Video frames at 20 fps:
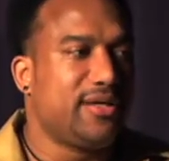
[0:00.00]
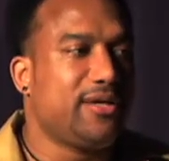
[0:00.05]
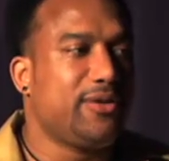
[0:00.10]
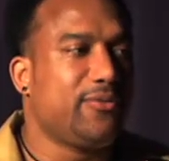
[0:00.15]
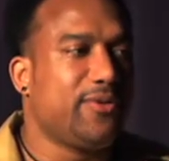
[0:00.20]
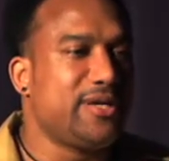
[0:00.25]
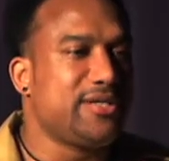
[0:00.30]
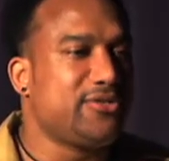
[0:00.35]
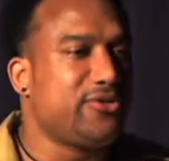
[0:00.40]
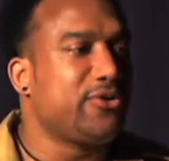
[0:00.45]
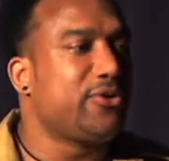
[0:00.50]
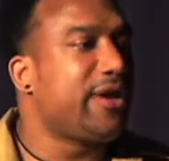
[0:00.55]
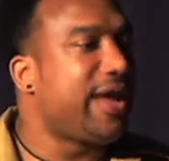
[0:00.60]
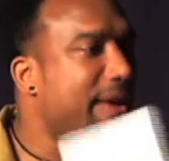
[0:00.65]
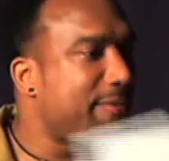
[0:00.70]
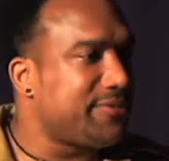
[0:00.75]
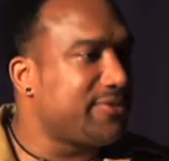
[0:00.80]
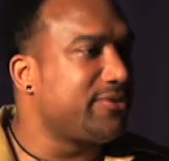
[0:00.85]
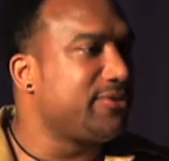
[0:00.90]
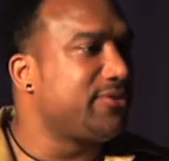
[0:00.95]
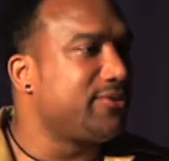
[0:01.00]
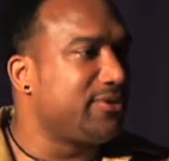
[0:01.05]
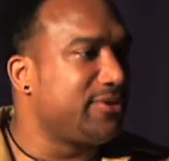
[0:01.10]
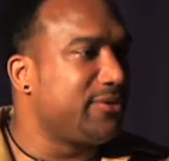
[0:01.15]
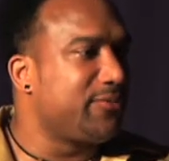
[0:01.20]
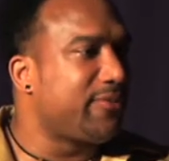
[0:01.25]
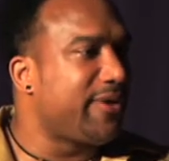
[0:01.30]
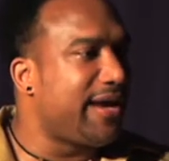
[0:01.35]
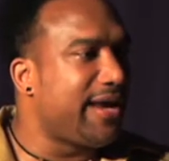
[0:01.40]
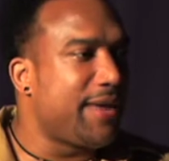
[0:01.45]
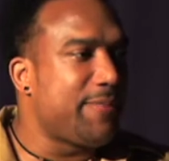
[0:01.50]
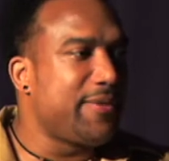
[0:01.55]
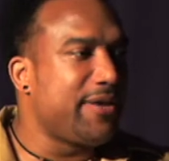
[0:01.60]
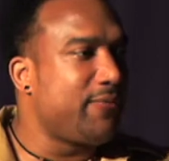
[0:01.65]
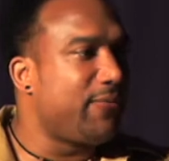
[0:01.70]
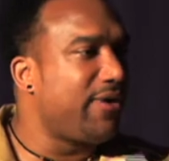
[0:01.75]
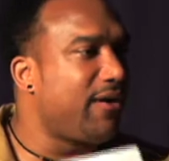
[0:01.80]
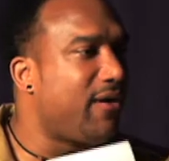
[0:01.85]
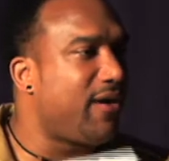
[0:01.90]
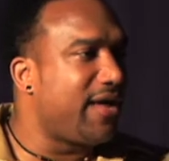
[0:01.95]
It was. You're absolutely right. I mean,
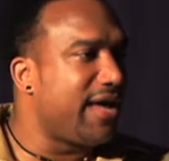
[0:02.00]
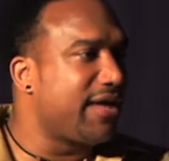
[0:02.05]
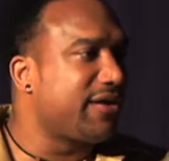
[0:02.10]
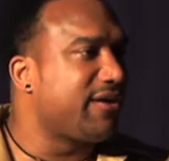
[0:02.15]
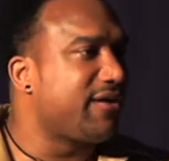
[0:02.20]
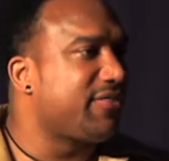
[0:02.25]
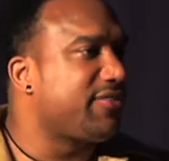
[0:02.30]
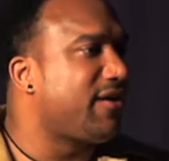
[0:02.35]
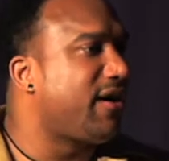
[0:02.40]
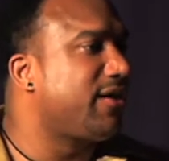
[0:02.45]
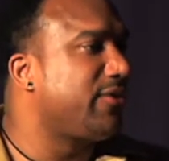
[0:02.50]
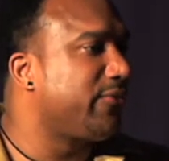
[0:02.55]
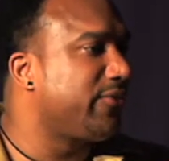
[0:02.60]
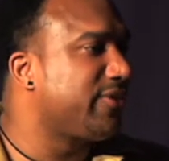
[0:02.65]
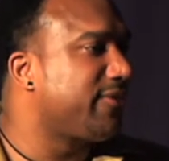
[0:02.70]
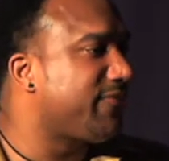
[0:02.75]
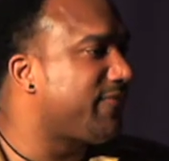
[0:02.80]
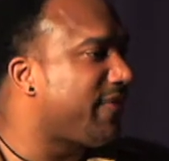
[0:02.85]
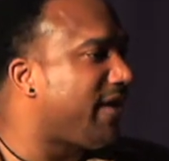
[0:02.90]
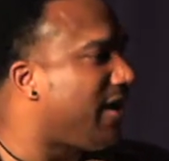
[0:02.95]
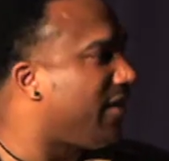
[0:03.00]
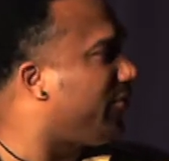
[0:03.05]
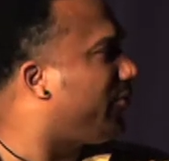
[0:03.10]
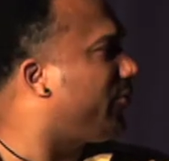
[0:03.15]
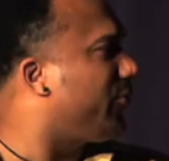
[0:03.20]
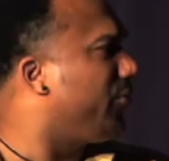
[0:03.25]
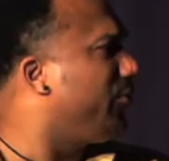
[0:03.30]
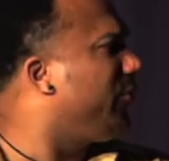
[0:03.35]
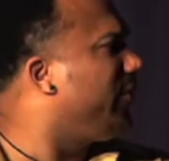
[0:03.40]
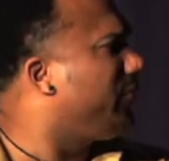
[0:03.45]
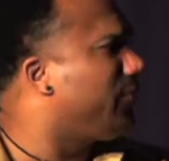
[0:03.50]
we all had our thought of what the father, who he